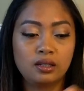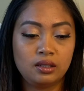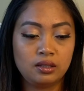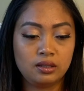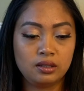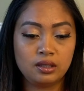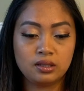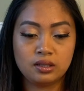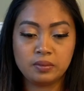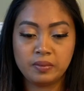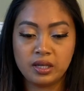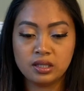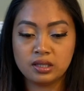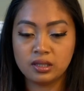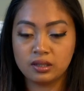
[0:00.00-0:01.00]
And that's
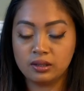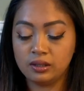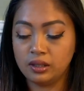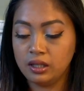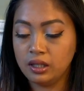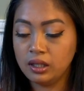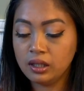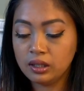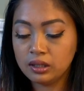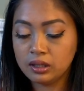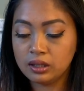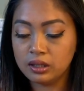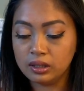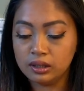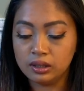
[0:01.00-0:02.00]
basically it.
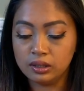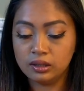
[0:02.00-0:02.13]
The,